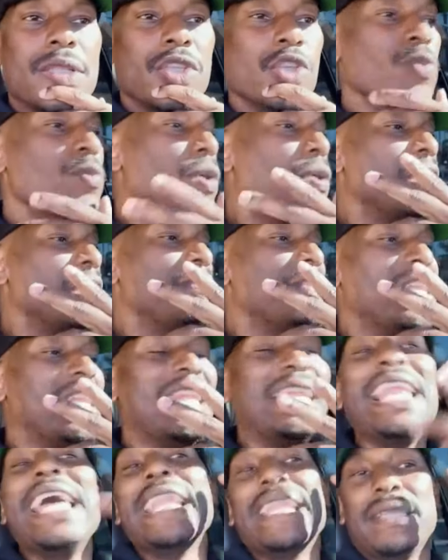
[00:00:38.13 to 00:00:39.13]
You won't
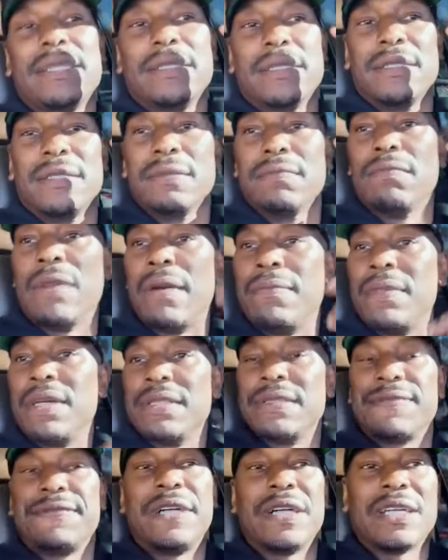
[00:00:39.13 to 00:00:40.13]
even let my
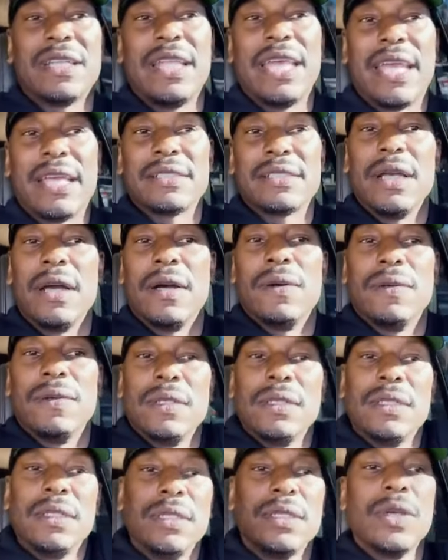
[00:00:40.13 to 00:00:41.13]
motherfucking ex go.
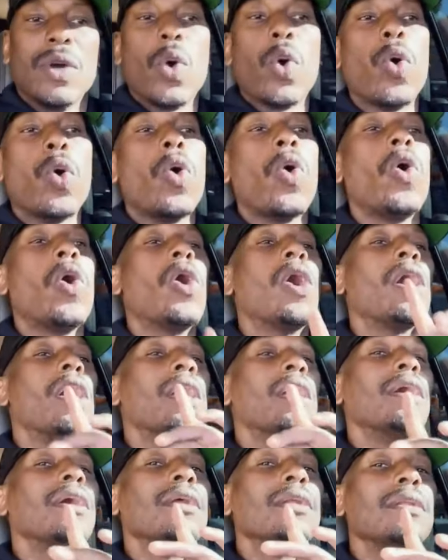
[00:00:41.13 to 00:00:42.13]

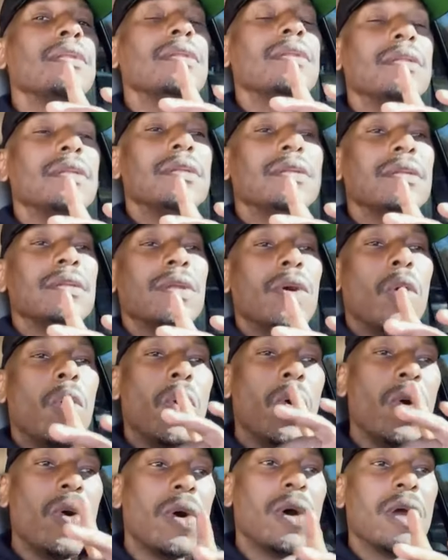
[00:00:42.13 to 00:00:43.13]
Or
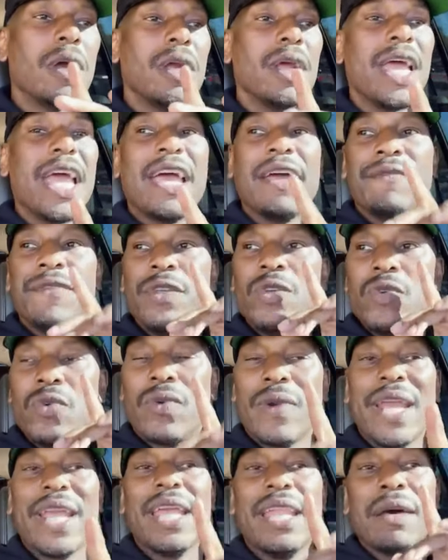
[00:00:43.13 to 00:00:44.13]
have you
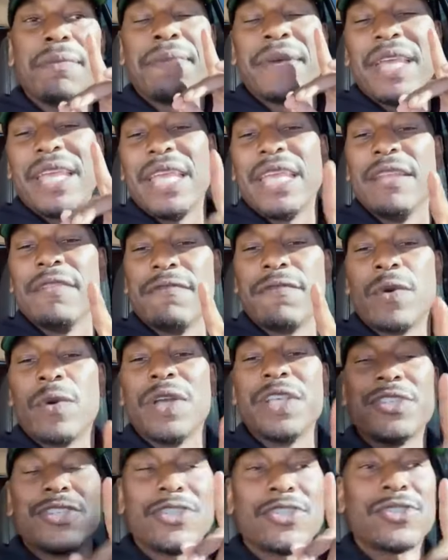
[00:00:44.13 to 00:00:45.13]
ran up an
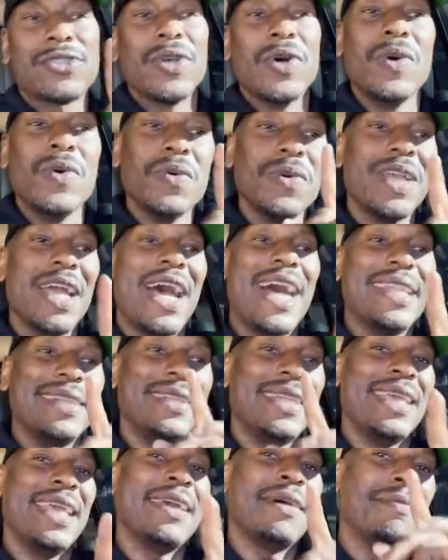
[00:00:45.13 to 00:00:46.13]
invoice so
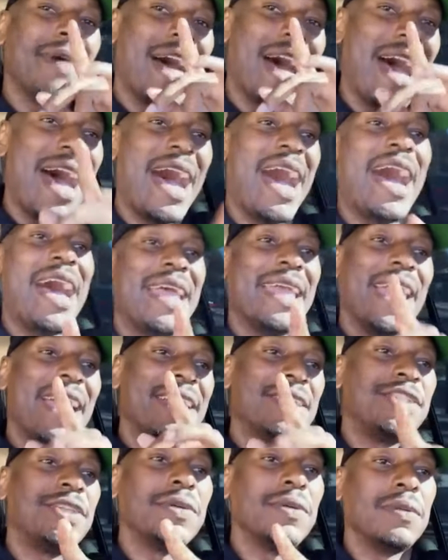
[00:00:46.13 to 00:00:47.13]
goddamn high
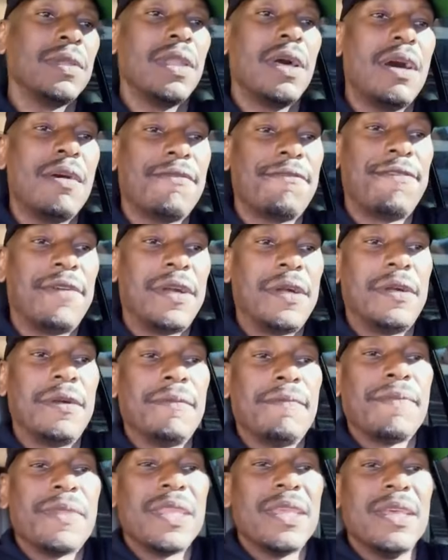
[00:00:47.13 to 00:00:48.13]
at your law firm,